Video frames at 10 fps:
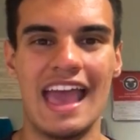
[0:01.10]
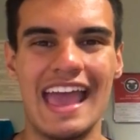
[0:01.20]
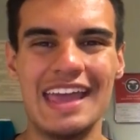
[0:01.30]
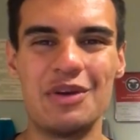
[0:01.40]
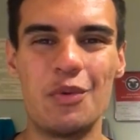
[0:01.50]

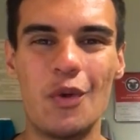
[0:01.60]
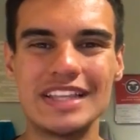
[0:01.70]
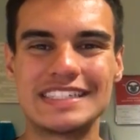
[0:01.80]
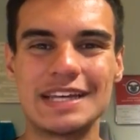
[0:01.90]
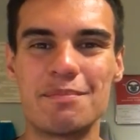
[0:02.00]
Hey,
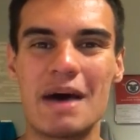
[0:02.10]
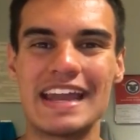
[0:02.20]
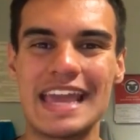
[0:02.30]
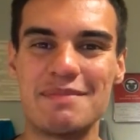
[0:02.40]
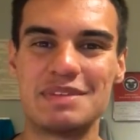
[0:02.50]
what's up?
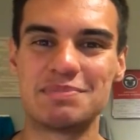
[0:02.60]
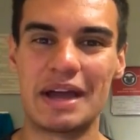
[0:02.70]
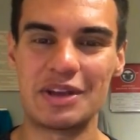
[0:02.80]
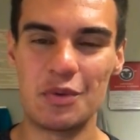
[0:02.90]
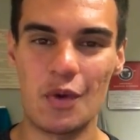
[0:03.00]
My name is
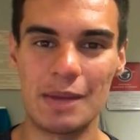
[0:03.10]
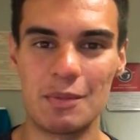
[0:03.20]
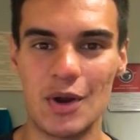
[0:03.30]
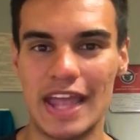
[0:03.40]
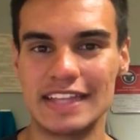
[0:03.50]
Michael
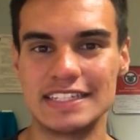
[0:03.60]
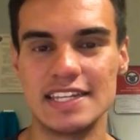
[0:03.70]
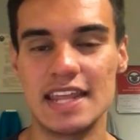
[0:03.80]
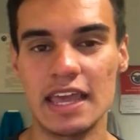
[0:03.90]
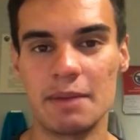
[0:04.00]
Wymore, and
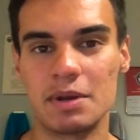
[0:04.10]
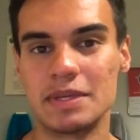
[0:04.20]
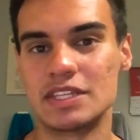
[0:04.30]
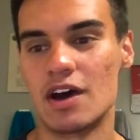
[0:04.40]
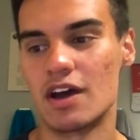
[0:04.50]
today I'm going to
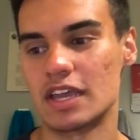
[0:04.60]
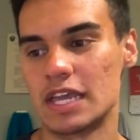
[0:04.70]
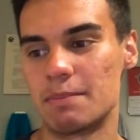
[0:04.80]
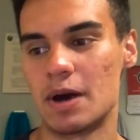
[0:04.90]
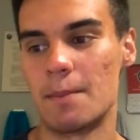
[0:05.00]
be
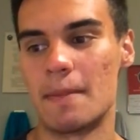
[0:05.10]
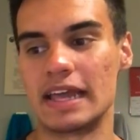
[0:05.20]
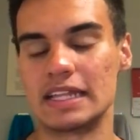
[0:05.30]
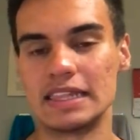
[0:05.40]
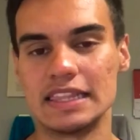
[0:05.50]
talking about
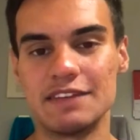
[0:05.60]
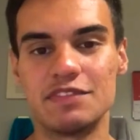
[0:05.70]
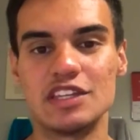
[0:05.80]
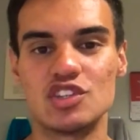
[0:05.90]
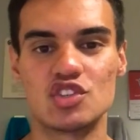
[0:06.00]
my
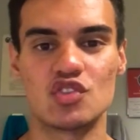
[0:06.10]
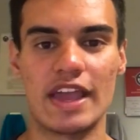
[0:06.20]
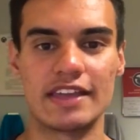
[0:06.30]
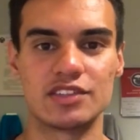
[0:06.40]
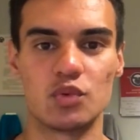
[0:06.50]
Clifton
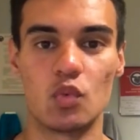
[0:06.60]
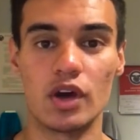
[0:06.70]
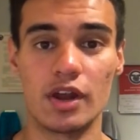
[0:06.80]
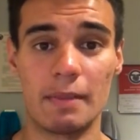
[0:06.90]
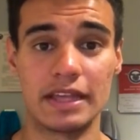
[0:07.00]
strengths.
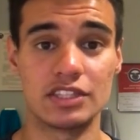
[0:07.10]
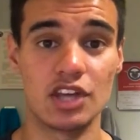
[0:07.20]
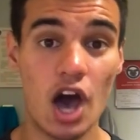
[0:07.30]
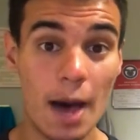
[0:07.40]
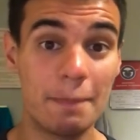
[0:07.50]
What are my
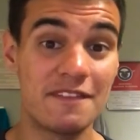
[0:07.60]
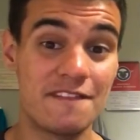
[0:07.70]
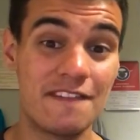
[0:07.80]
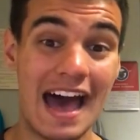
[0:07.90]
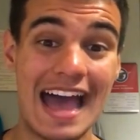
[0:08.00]
top
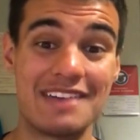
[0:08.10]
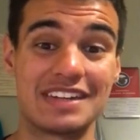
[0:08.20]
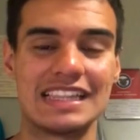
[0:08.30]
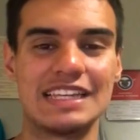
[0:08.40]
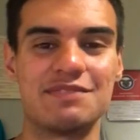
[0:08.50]

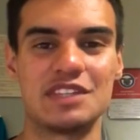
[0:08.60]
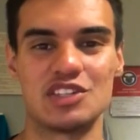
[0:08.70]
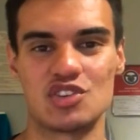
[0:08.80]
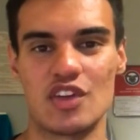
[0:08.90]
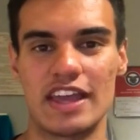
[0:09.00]
5
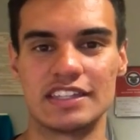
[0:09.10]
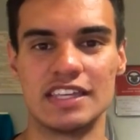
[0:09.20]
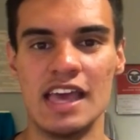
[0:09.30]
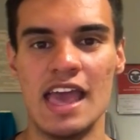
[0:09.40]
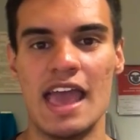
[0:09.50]
Clifton strengths?
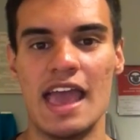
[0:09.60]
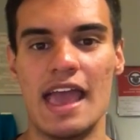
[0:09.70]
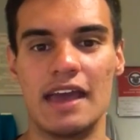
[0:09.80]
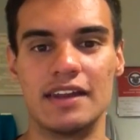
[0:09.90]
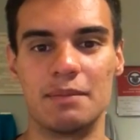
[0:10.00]

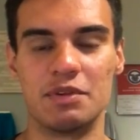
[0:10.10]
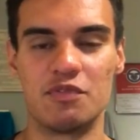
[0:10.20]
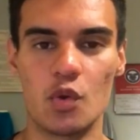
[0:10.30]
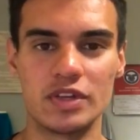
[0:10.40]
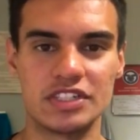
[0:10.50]
And
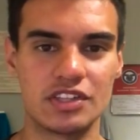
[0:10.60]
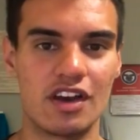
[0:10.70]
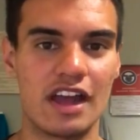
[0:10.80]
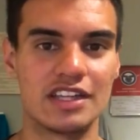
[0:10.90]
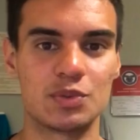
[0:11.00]
before we
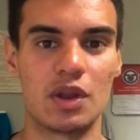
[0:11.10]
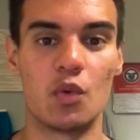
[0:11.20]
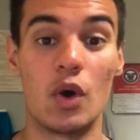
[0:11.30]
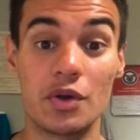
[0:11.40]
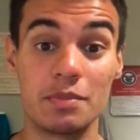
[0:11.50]
start, I just want to
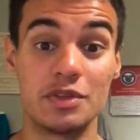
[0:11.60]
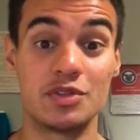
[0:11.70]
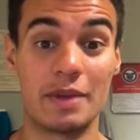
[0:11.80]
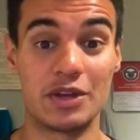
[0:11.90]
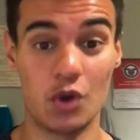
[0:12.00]
welcome you
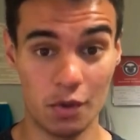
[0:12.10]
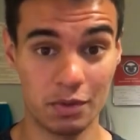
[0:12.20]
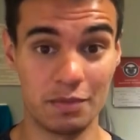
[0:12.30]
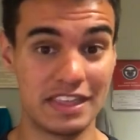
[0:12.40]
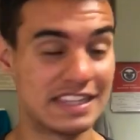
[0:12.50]
to my dorm
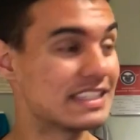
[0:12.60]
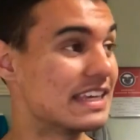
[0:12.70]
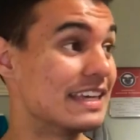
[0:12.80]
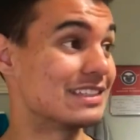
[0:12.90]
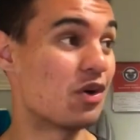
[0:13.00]
room. This
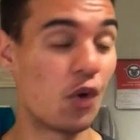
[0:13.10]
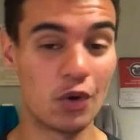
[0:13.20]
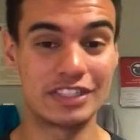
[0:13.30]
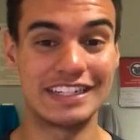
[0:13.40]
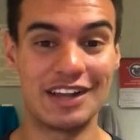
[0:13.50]
is
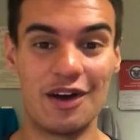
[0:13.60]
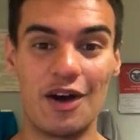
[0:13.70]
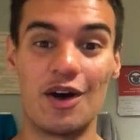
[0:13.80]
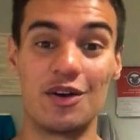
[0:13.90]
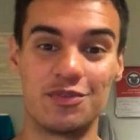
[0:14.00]
Horton
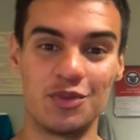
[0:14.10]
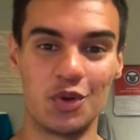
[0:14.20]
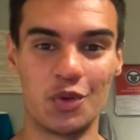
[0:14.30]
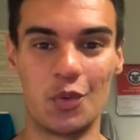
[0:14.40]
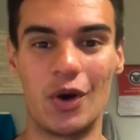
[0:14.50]
Hall,
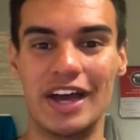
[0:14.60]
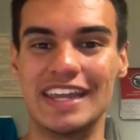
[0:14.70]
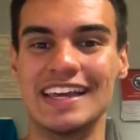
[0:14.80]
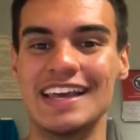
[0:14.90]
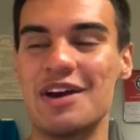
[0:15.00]
floor
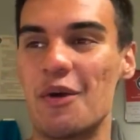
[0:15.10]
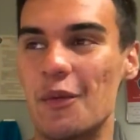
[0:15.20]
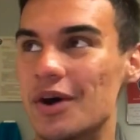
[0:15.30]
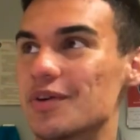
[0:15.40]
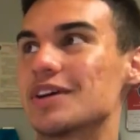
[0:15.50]
1.
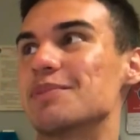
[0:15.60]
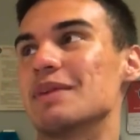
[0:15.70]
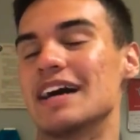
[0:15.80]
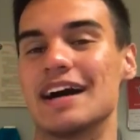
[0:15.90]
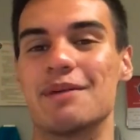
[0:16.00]
Welcome.
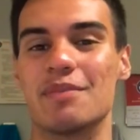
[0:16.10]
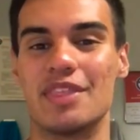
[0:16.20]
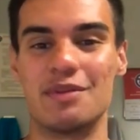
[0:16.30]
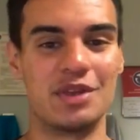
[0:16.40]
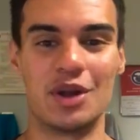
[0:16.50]

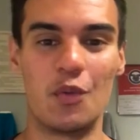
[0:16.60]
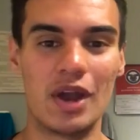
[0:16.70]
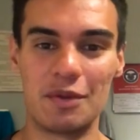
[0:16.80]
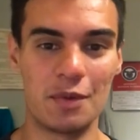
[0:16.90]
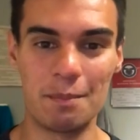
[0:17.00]

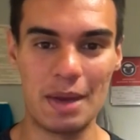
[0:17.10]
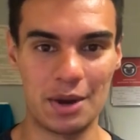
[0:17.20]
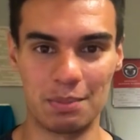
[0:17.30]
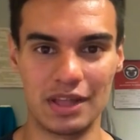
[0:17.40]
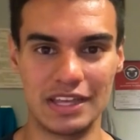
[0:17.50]
What
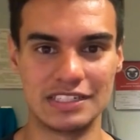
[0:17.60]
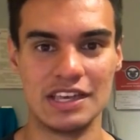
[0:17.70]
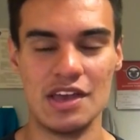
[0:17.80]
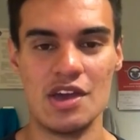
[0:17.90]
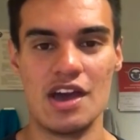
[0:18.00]
better place
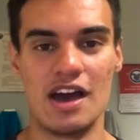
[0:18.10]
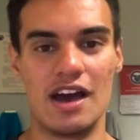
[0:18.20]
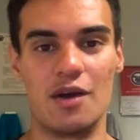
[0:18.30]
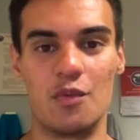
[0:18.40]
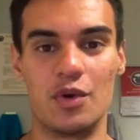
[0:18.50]

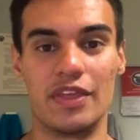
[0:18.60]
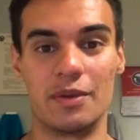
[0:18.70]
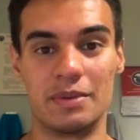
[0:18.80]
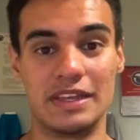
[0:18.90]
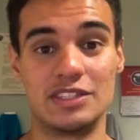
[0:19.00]
would
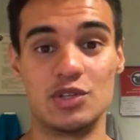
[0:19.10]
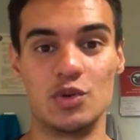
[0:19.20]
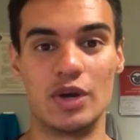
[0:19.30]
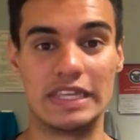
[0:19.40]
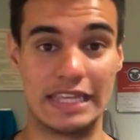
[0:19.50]
there be
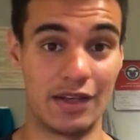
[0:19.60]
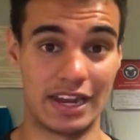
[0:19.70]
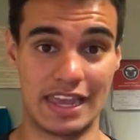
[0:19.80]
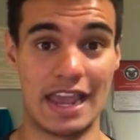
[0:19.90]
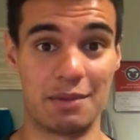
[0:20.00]
to yell
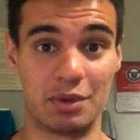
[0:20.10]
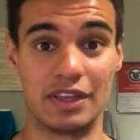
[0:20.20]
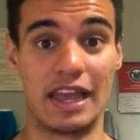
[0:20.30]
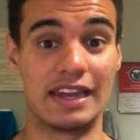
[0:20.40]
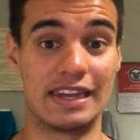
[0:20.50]
at a camera?
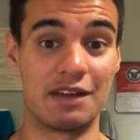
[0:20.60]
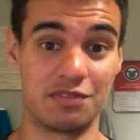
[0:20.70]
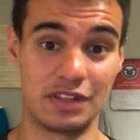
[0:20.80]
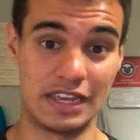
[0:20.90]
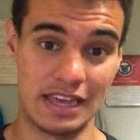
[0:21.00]
Yeah,
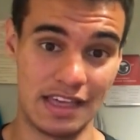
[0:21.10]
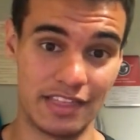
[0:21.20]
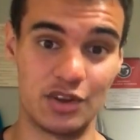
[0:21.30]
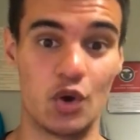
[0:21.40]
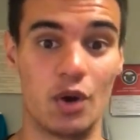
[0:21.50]
definitely
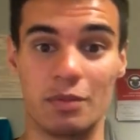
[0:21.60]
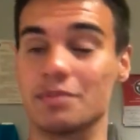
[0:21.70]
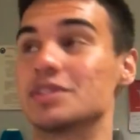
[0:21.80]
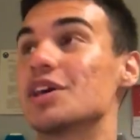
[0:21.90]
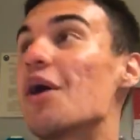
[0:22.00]
the dorm
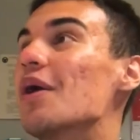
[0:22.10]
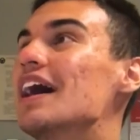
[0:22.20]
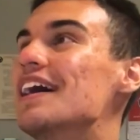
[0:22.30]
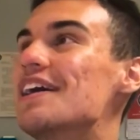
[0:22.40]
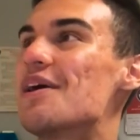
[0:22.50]
room. So,
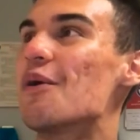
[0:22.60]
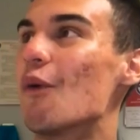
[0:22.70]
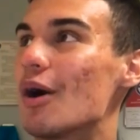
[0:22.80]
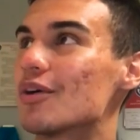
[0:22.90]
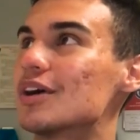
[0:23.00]

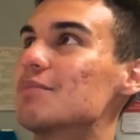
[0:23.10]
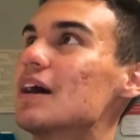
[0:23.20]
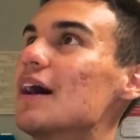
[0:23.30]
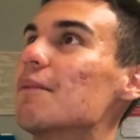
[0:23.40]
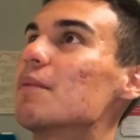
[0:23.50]
welcome.
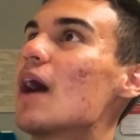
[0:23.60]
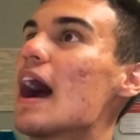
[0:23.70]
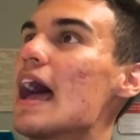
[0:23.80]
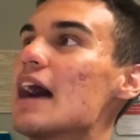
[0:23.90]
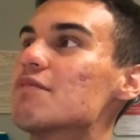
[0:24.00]

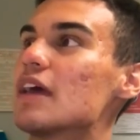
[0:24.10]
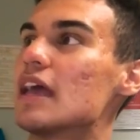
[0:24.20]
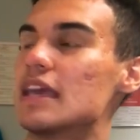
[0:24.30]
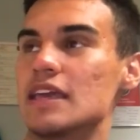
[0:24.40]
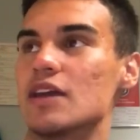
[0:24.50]
I have
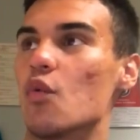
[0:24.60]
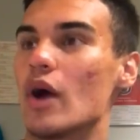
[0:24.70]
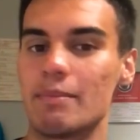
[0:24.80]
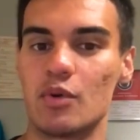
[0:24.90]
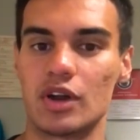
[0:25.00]
a
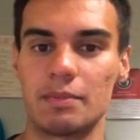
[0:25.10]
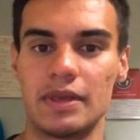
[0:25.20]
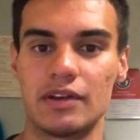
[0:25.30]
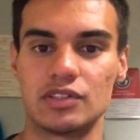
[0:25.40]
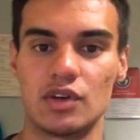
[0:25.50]
whiteboard up
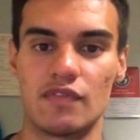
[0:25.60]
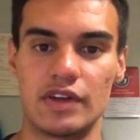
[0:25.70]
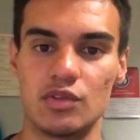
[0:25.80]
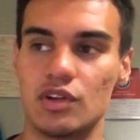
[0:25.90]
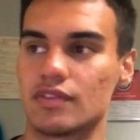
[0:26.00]
here, so if I
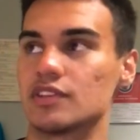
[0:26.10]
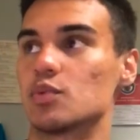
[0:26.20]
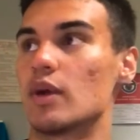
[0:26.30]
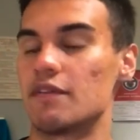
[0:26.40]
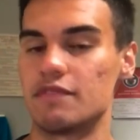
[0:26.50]
do look
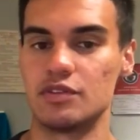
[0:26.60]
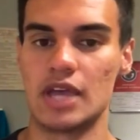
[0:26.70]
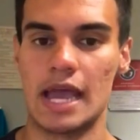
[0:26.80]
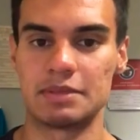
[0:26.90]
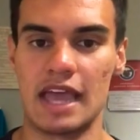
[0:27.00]
this way a few
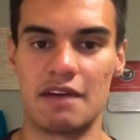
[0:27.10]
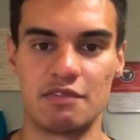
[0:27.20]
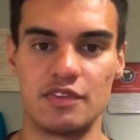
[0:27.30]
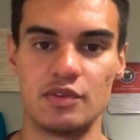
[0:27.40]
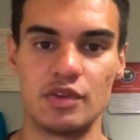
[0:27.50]
times, I have
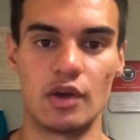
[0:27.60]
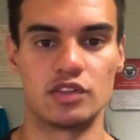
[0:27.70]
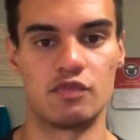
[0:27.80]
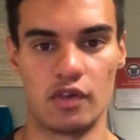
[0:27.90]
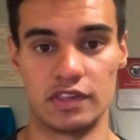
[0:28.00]
a few
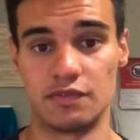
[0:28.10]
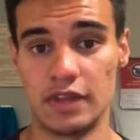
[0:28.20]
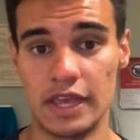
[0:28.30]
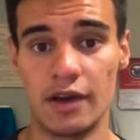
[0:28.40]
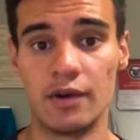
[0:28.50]
notes for this
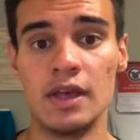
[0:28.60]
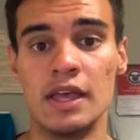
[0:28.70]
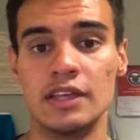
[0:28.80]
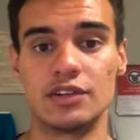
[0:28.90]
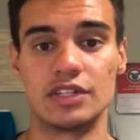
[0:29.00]
video.
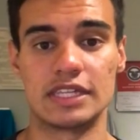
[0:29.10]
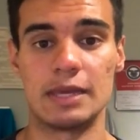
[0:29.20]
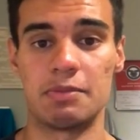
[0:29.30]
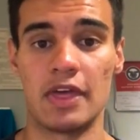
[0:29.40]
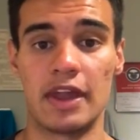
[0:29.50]
So just
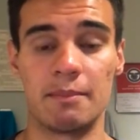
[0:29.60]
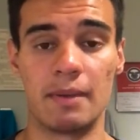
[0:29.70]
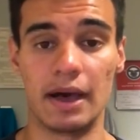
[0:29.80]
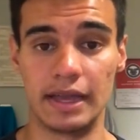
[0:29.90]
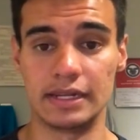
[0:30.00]
keep that in
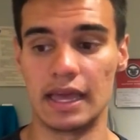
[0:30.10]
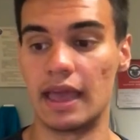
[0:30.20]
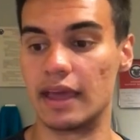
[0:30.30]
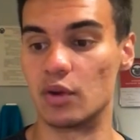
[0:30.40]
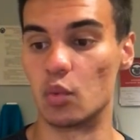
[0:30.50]
mind,
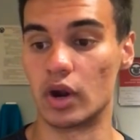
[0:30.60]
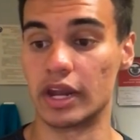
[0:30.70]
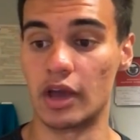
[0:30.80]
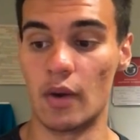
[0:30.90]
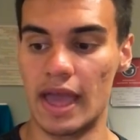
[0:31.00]
and we're
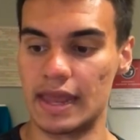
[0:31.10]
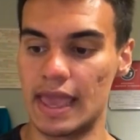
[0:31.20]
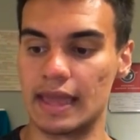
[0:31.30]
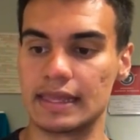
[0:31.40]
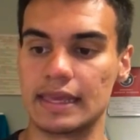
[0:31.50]
gonna go ahead
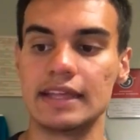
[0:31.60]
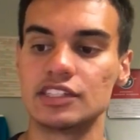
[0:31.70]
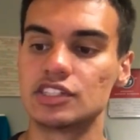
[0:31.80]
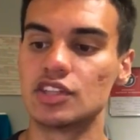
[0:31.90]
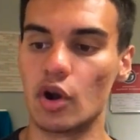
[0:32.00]
and get
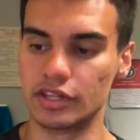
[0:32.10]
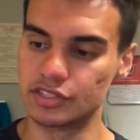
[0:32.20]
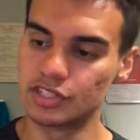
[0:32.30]
started.